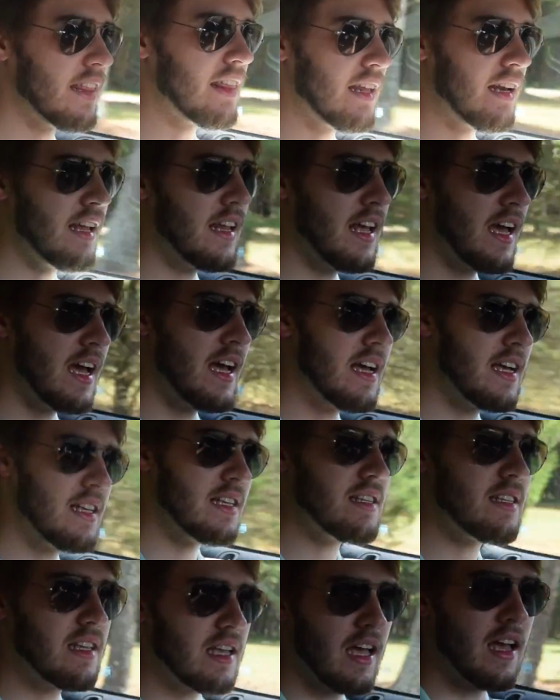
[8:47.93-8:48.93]
that it
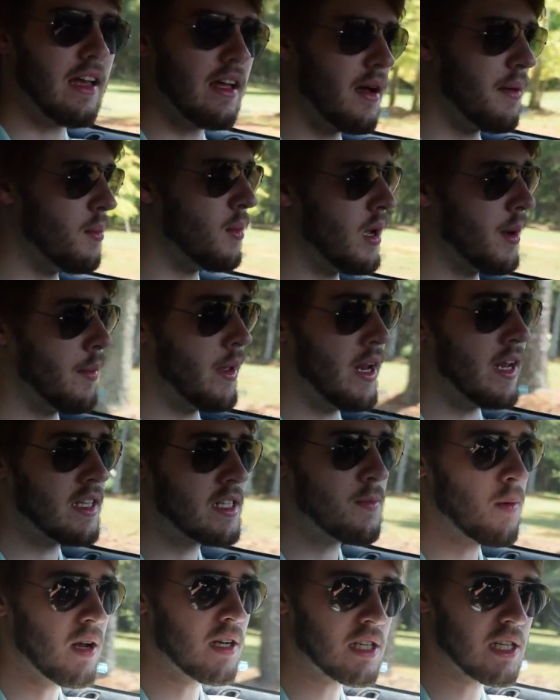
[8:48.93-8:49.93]
has, I mean,
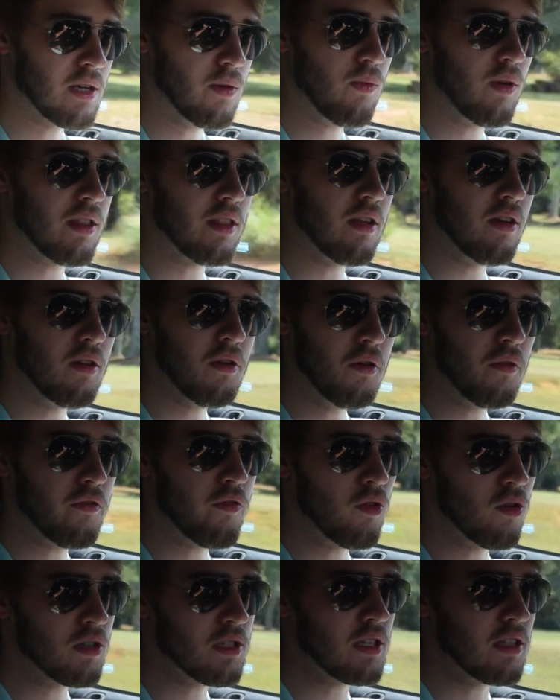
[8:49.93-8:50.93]
especially with the new
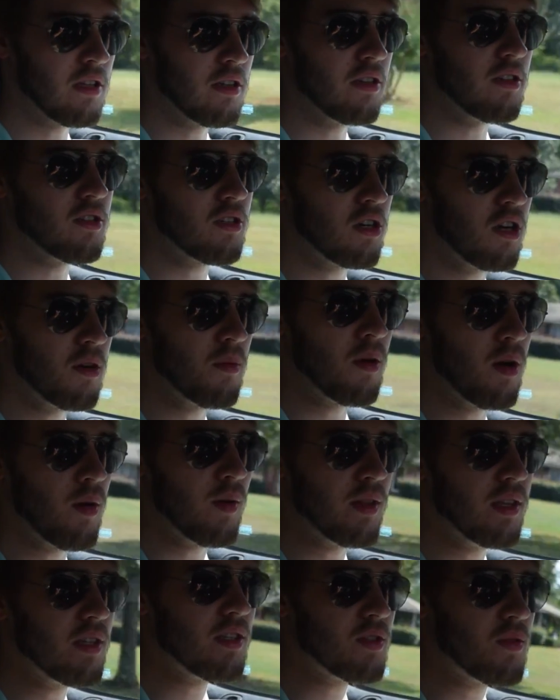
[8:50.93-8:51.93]
4-cylinder turbo
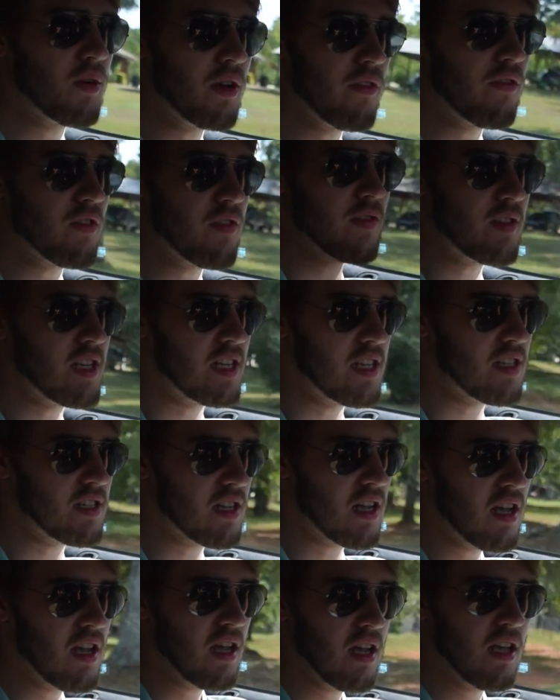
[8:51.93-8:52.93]
in the 2015s,
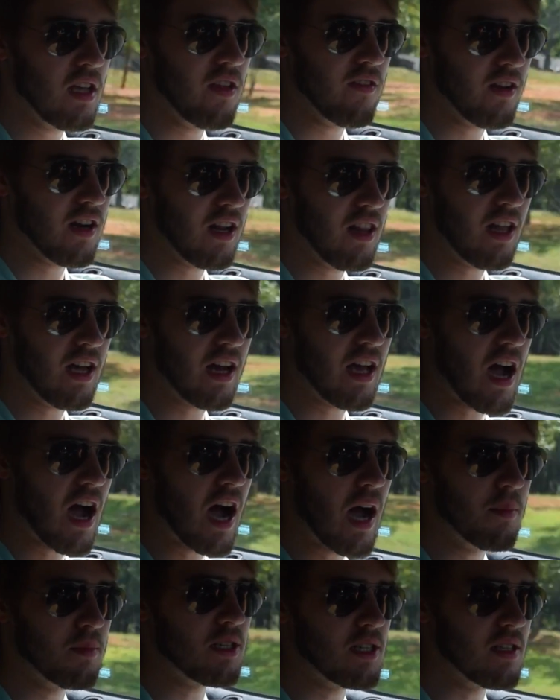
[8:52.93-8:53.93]
you've got a lot of
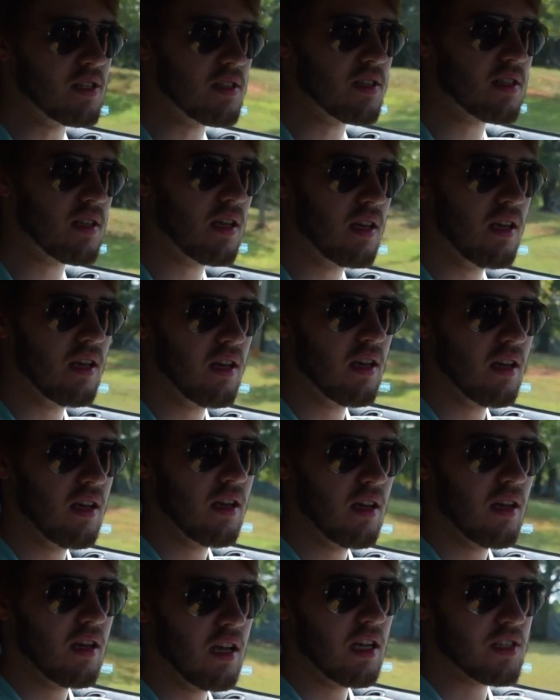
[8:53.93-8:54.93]
options
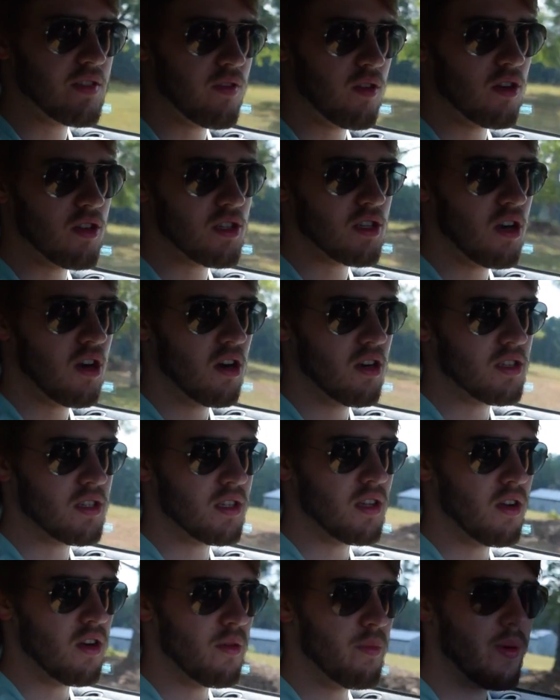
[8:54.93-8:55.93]
as far as cars
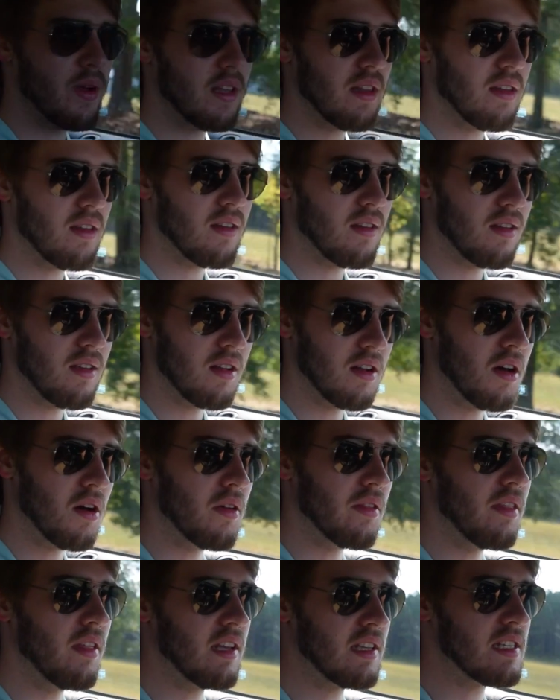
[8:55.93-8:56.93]
go. But, you know,
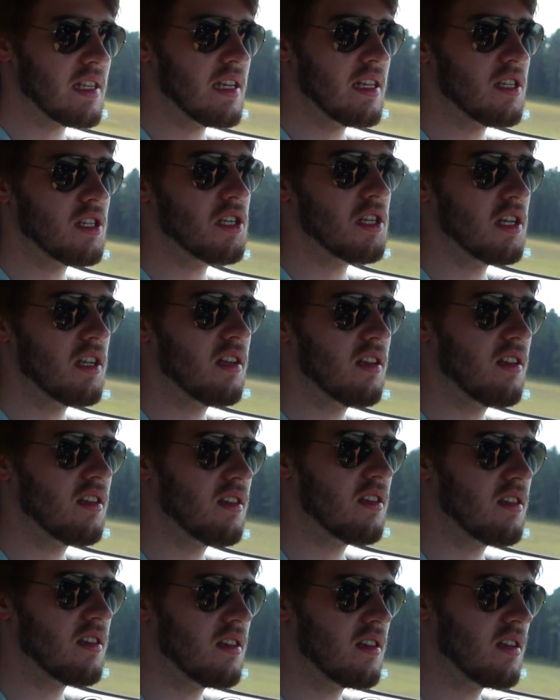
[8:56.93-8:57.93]
this engine,
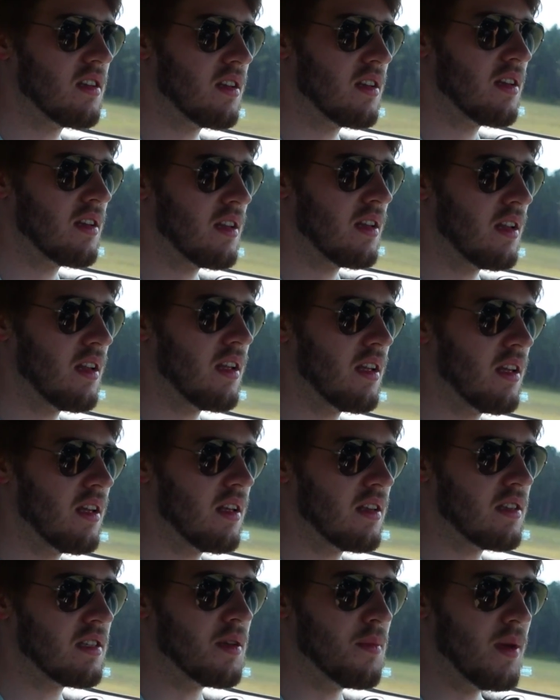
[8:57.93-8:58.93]

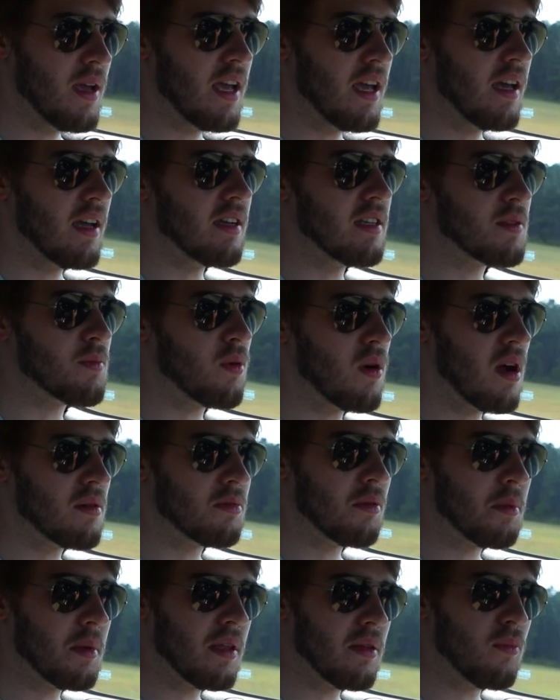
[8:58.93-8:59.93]
to me, is
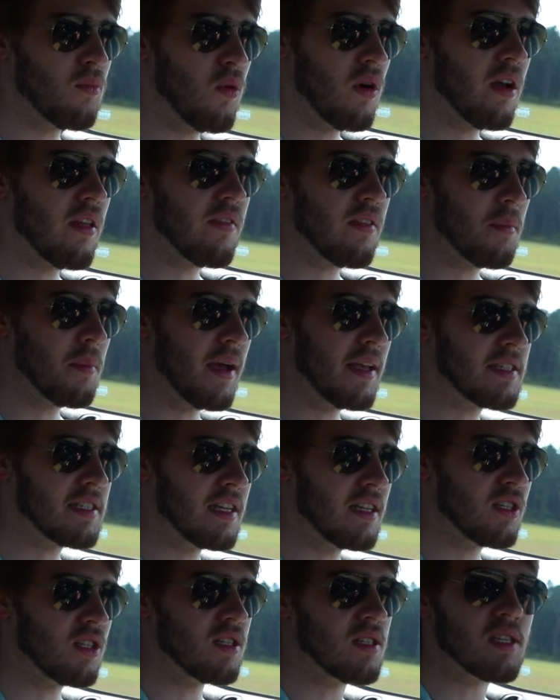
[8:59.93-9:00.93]
probably one of the best
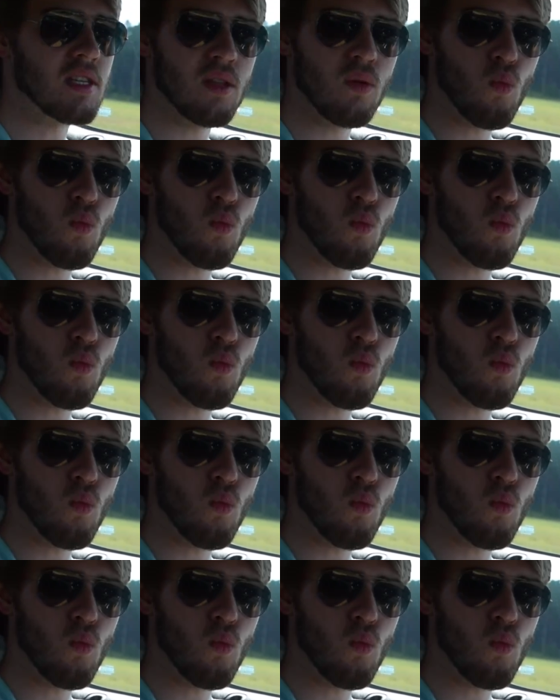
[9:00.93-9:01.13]
engines in the